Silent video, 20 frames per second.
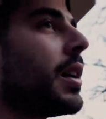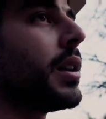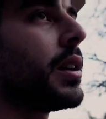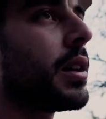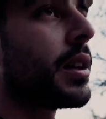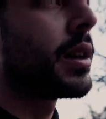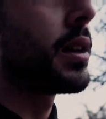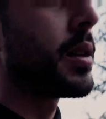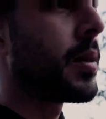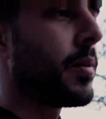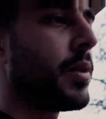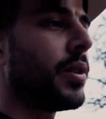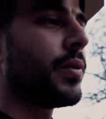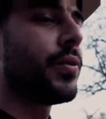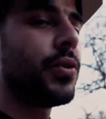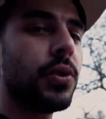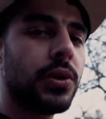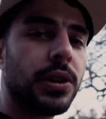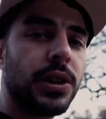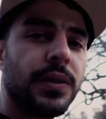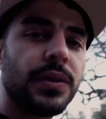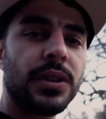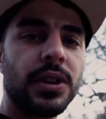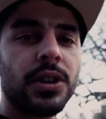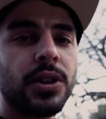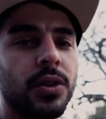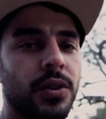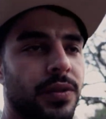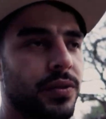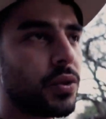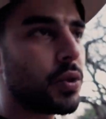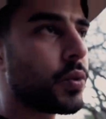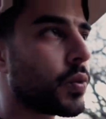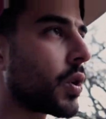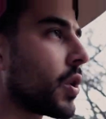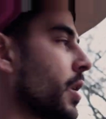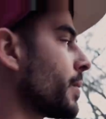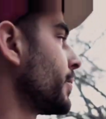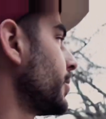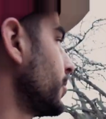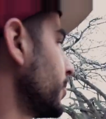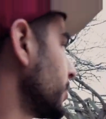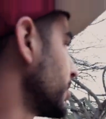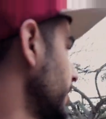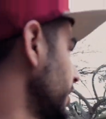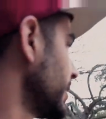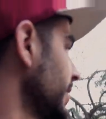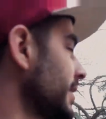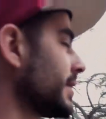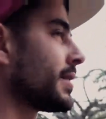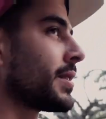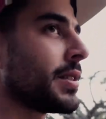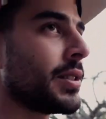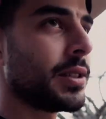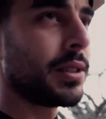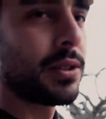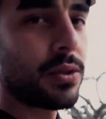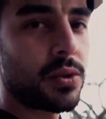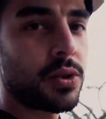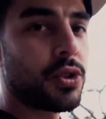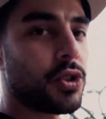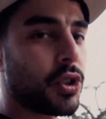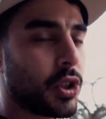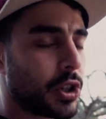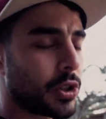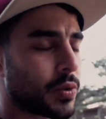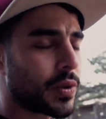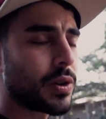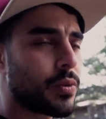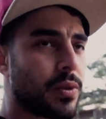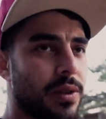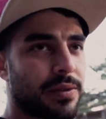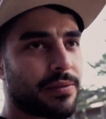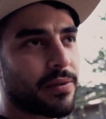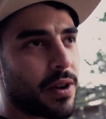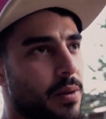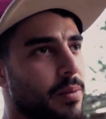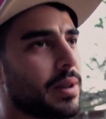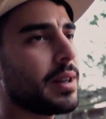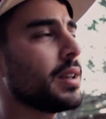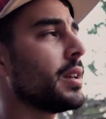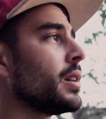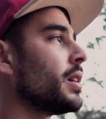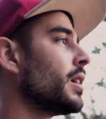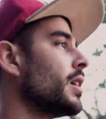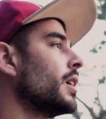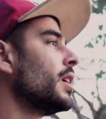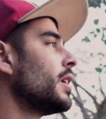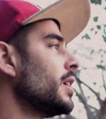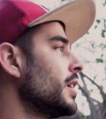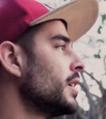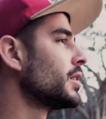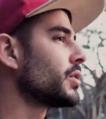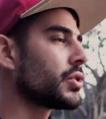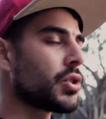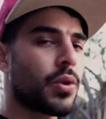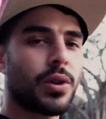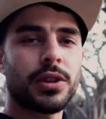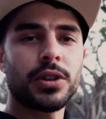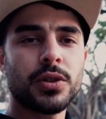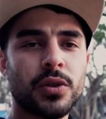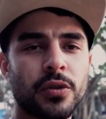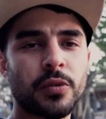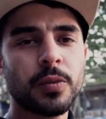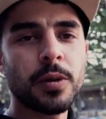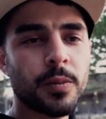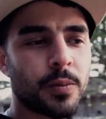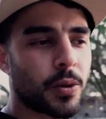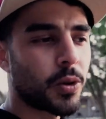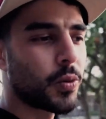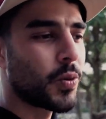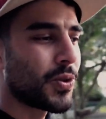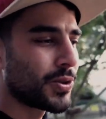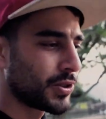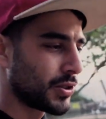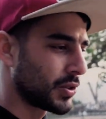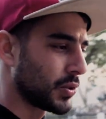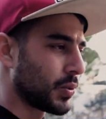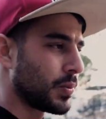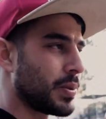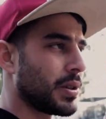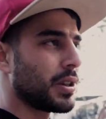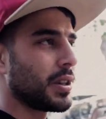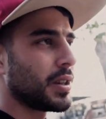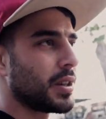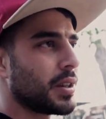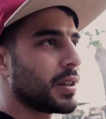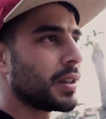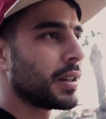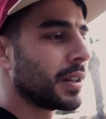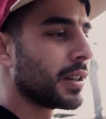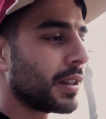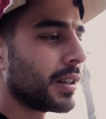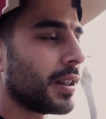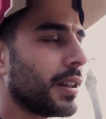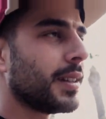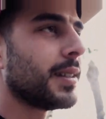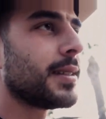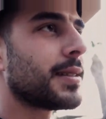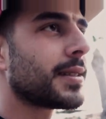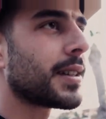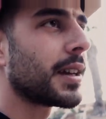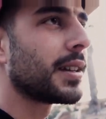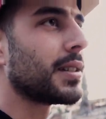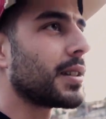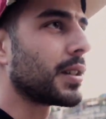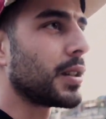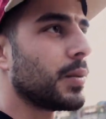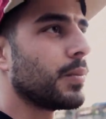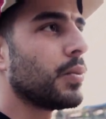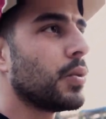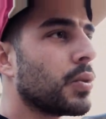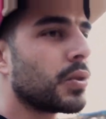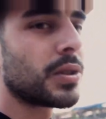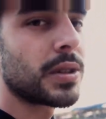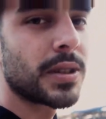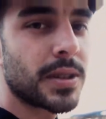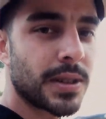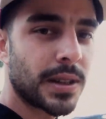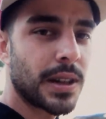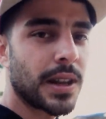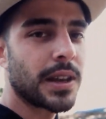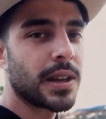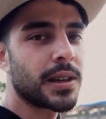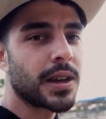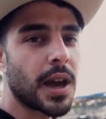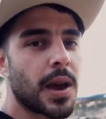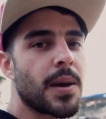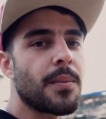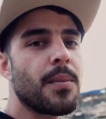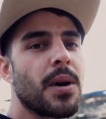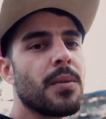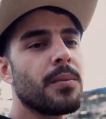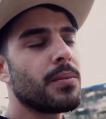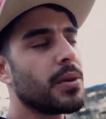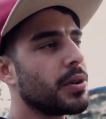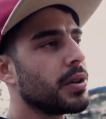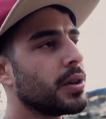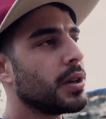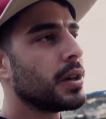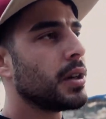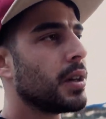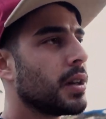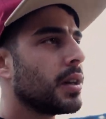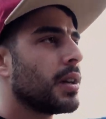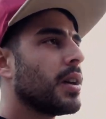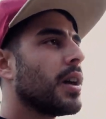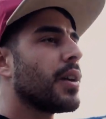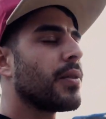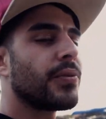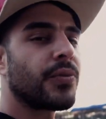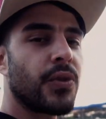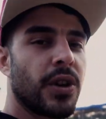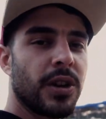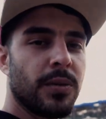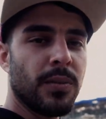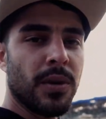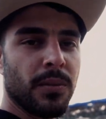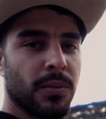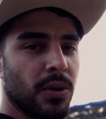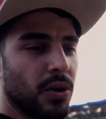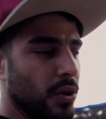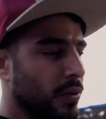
If you're living here, if you grow up your kids, your children with family. So a lot of people want to be inside the kibbutz, like a member, a friend member